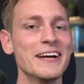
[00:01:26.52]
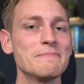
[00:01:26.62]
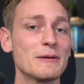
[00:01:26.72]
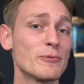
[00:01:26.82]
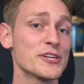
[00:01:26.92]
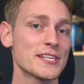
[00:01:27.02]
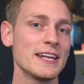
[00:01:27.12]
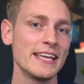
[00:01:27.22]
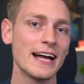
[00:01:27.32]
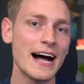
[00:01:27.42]
but
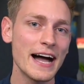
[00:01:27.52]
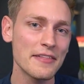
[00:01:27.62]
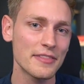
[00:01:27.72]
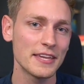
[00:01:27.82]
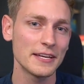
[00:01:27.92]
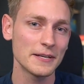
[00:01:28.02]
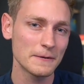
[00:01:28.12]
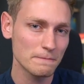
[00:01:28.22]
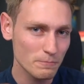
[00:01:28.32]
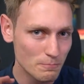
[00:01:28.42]
personally, I think
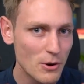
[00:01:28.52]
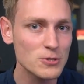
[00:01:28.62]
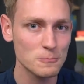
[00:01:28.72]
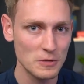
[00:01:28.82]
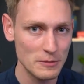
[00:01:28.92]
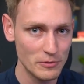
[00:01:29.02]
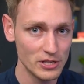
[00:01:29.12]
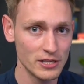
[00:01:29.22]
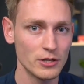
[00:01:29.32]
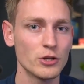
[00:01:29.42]
most
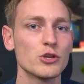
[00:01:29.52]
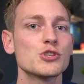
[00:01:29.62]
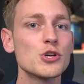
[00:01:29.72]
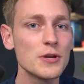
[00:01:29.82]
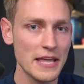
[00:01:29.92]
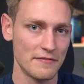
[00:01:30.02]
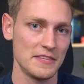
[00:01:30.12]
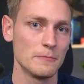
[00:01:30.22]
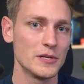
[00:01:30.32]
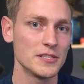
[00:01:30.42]
people shouldn't have
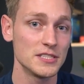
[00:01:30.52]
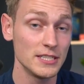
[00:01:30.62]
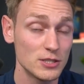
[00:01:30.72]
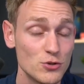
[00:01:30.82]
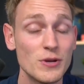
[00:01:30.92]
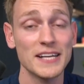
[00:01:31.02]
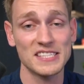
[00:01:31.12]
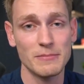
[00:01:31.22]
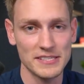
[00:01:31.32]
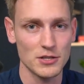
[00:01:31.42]
the ability to
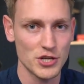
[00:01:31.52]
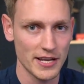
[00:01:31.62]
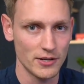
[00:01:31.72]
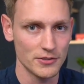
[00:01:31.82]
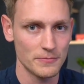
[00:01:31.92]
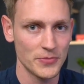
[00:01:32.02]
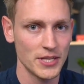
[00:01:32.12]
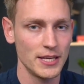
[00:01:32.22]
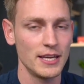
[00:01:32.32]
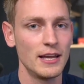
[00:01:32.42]
customize the checkout.
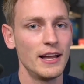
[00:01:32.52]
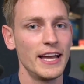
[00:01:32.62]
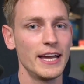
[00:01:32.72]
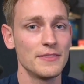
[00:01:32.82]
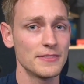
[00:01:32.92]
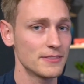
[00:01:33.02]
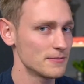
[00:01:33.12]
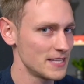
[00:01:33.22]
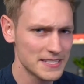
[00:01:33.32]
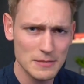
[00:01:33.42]
And
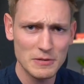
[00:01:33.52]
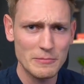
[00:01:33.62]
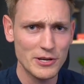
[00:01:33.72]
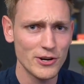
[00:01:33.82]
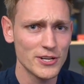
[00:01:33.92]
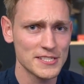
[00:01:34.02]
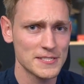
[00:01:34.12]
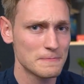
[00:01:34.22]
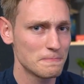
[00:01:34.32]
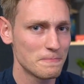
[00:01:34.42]
that's simply
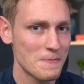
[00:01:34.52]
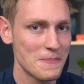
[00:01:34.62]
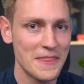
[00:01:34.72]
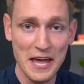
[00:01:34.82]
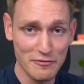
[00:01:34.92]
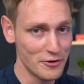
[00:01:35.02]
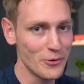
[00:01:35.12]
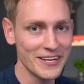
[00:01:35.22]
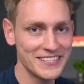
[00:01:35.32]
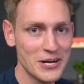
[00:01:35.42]
because they have
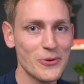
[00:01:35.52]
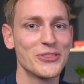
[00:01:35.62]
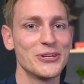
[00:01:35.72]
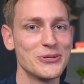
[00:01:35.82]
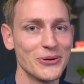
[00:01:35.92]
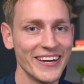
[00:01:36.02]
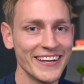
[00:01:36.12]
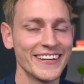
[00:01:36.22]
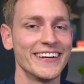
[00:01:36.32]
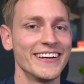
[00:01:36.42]
no idea what they're
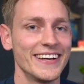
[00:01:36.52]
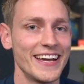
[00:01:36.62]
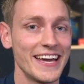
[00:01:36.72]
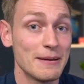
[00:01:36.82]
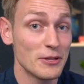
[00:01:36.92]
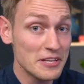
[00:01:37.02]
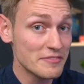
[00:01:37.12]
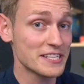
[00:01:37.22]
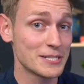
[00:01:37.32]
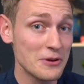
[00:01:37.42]
doing. And I'm not
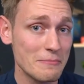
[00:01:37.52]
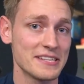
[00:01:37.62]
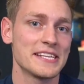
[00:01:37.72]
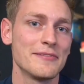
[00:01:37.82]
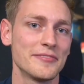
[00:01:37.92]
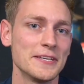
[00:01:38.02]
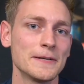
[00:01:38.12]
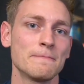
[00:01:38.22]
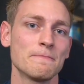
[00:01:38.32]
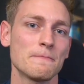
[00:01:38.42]
even excluding myself
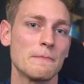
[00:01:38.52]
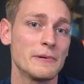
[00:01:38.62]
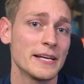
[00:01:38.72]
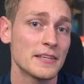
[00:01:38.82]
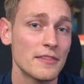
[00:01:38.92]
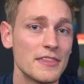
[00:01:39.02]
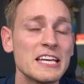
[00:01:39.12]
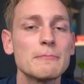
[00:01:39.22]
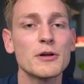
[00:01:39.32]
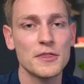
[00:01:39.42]
here, but
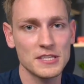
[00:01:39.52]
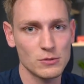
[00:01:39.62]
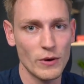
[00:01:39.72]
think about it this